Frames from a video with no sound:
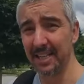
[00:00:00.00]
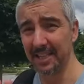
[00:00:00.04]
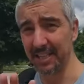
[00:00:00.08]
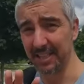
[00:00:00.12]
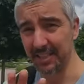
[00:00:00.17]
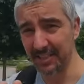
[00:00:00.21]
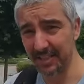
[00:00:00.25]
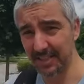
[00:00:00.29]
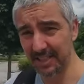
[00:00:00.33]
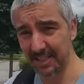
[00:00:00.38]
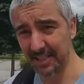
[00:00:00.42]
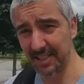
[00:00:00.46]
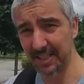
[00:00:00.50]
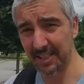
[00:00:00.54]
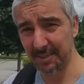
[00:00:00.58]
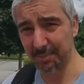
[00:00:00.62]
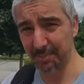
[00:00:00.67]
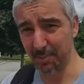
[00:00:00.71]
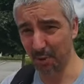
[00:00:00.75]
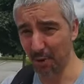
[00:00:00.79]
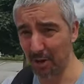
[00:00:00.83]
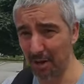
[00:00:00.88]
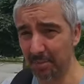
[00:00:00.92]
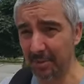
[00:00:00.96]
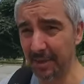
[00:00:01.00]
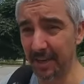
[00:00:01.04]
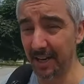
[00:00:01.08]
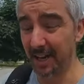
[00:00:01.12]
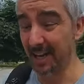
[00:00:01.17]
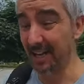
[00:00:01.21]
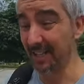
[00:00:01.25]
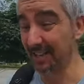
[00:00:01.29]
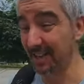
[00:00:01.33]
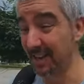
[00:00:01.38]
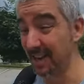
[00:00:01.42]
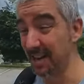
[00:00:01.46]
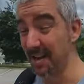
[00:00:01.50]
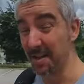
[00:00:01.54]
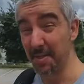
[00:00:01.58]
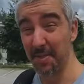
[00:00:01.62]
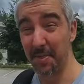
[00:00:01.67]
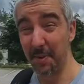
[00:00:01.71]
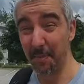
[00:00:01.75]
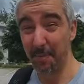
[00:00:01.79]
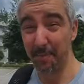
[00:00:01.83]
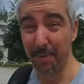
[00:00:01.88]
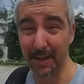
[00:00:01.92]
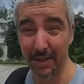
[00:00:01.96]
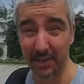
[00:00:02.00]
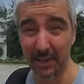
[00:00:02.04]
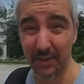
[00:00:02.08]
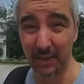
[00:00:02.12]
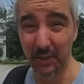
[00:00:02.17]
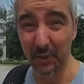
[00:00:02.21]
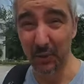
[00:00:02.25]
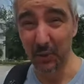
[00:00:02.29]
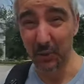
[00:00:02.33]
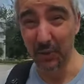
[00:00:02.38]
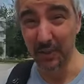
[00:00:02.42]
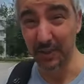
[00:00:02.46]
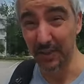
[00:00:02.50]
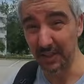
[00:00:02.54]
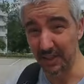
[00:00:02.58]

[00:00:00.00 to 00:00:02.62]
then this is probably not the best choice.